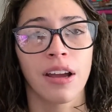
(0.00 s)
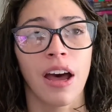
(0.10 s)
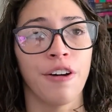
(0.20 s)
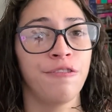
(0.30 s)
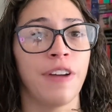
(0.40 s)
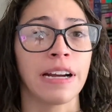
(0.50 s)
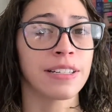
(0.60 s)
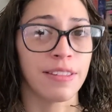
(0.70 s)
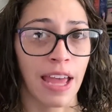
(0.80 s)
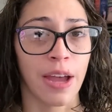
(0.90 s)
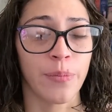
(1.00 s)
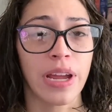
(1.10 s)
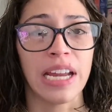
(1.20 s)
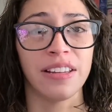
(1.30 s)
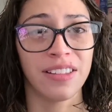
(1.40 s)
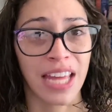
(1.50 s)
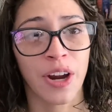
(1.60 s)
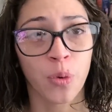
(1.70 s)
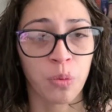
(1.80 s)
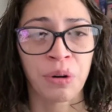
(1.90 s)
affect them and
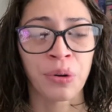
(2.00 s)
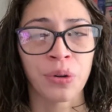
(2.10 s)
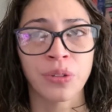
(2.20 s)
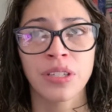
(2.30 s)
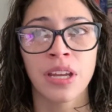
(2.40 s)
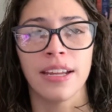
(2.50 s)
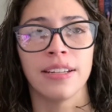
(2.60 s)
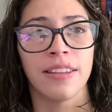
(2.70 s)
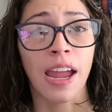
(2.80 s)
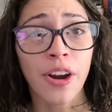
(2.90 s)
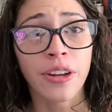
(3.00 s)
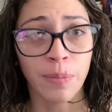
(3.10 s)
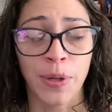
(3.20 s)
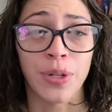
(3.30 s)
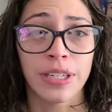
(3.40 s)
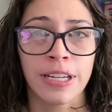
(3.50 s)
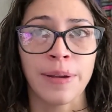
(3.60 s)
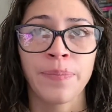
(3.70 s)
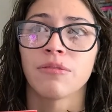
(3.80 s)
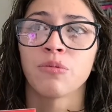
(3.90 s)
their world in their community.
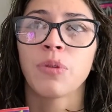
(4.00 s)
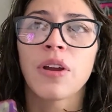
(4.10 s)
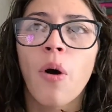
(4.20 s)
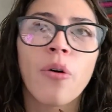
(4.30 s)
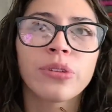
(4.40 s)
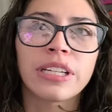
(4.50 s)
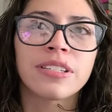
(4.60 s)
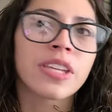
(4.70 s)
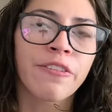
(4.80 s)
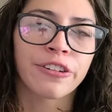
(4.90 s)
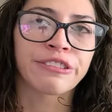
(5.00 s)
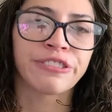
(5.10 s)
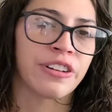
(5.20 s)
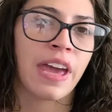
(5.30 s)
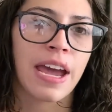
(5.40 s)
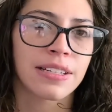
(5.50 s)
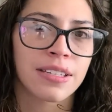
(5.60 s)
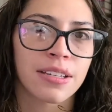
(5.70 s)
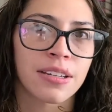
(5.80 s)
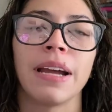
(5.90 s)
We only suffer for
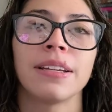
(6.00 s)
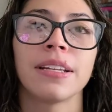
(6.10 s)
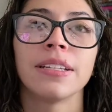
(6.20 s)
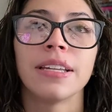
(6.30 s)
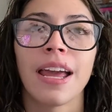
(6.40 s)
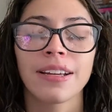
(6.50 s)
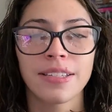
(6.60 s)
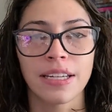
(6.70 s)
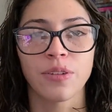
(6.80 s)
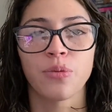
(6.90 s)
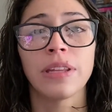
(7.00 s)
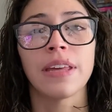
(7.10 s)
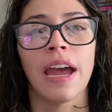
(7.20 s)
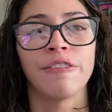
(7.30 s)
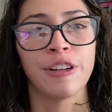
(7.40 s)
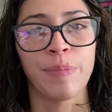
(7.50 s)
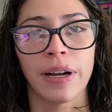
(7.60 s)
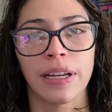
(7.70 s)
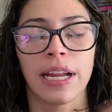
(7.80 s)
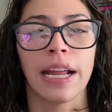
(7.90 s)
that. connecting with
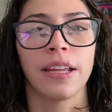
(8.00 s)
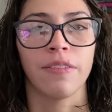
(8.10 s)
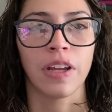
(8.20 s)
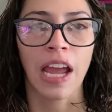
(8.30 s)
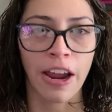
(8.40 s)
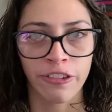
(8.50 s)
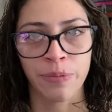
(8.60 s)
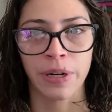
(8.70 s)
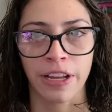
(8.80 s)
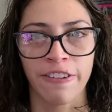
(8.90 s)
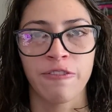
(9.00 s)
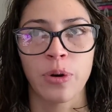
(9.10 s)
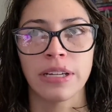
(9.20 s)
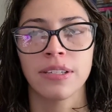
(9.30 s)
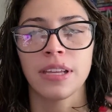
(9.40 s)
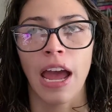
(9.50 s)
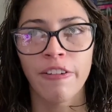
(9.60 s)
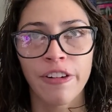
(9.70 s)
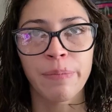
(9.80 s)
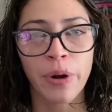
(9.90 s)
everybody and giving everybody a voice,
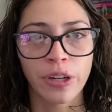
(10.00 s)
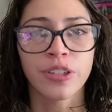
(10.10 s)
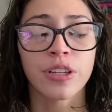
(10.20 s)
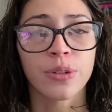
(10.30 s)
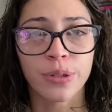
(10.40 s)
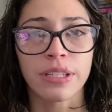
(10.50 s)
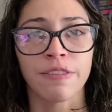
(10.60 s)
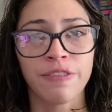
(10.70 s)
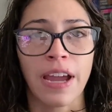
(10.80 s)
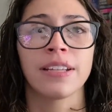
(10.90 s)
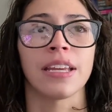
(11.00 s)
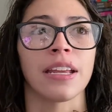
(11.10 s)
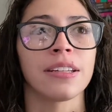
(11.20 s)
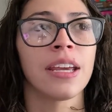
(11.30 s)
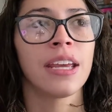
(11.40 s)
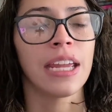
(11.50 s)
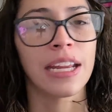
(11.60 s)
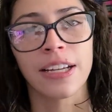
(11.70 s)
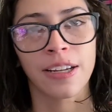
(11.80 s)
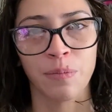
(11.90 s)
every person who is affected
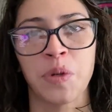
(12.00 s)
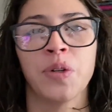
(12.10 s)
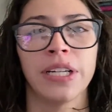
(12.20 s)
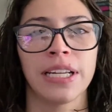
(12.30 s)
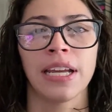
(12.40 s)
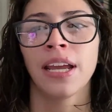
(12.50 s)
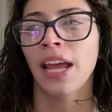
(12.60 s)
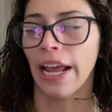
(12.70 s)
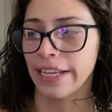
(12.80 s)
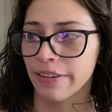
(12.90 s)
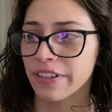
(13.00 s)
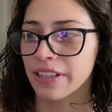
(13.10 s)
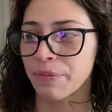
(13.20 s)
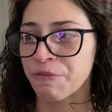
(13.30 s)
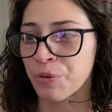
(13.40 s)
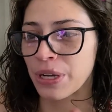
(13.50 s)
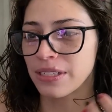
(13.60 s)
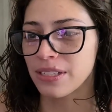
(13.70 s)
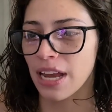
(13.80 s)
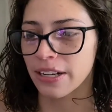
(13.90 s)
in a community and giving them a
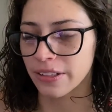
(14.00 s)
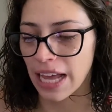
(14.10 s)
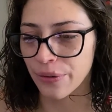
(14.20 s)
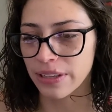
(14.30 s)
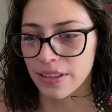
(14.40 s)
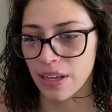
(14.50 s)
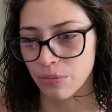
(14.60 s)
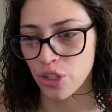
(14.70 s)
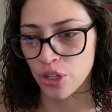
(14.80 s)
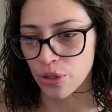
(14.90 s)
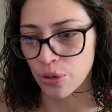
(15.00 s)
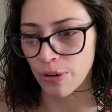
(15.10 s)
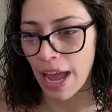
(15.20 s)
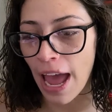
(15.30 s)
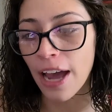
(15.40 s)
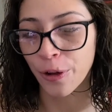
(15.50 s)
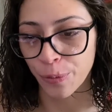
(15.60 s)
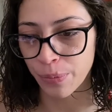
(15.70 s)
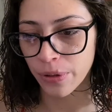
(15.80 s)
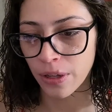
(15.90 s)
voice and allowing them to help